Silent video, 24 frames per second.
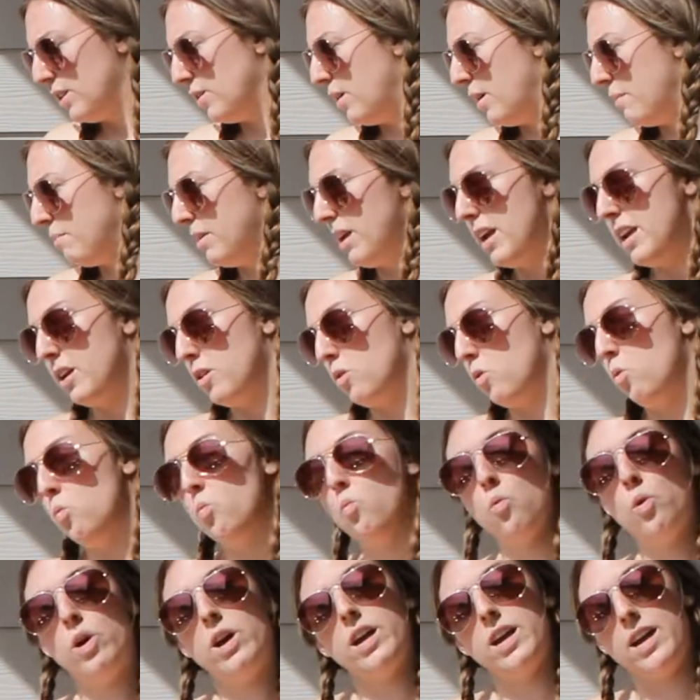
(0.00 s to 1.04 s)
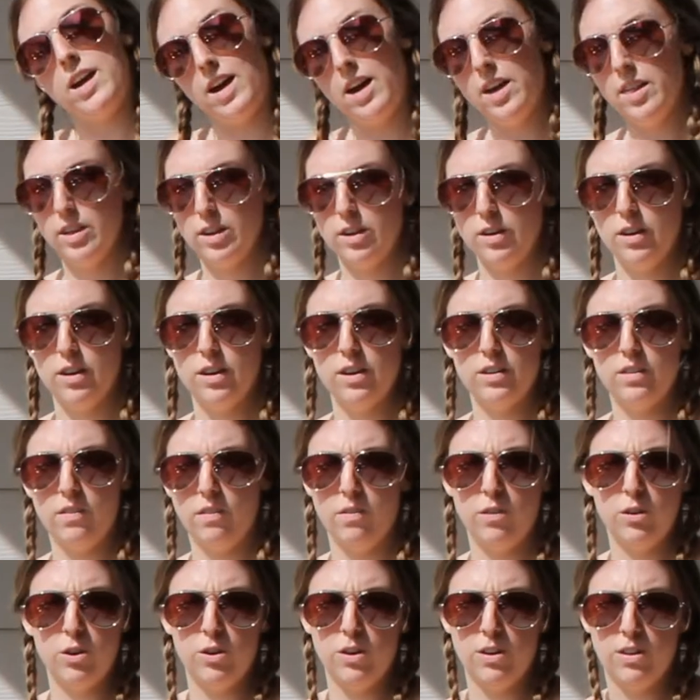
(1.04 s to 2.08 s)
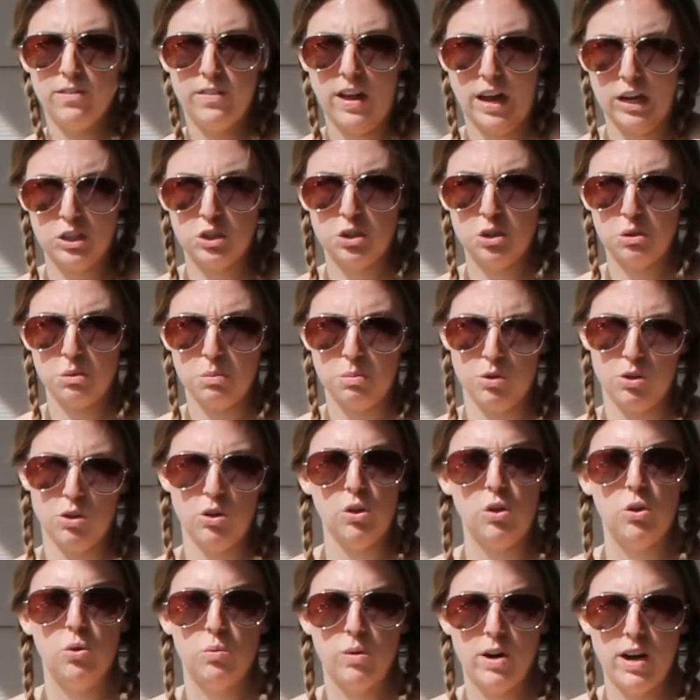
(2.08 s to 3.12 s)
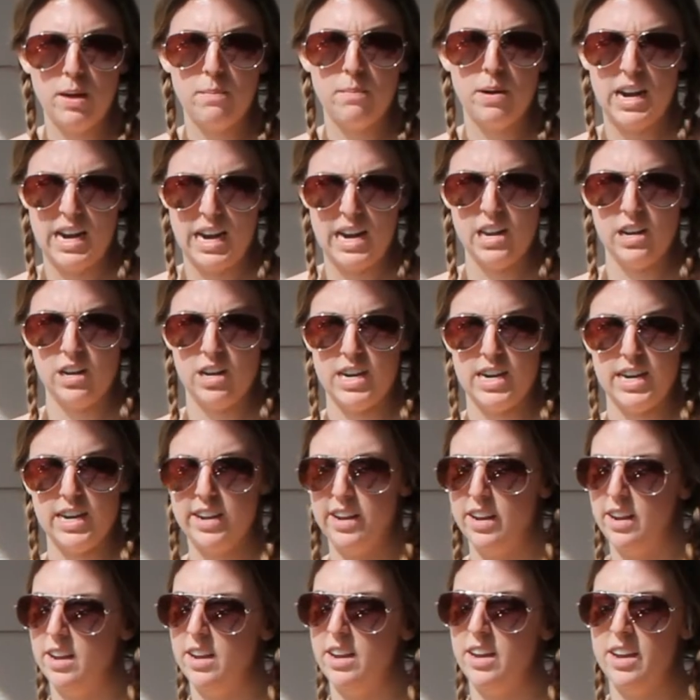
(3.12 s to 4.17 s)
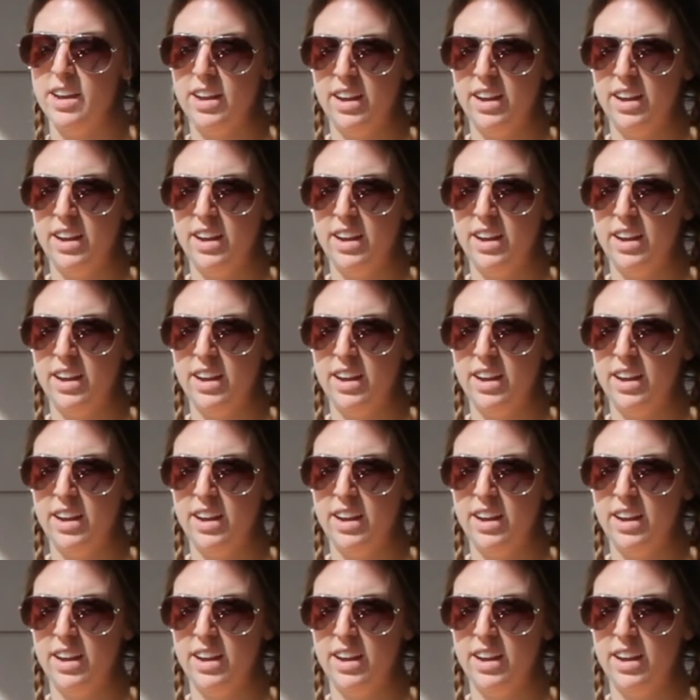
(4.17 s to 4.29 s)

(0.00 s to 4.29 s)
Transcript: so I'm like, what other fruit or vegetable will I buy a lot?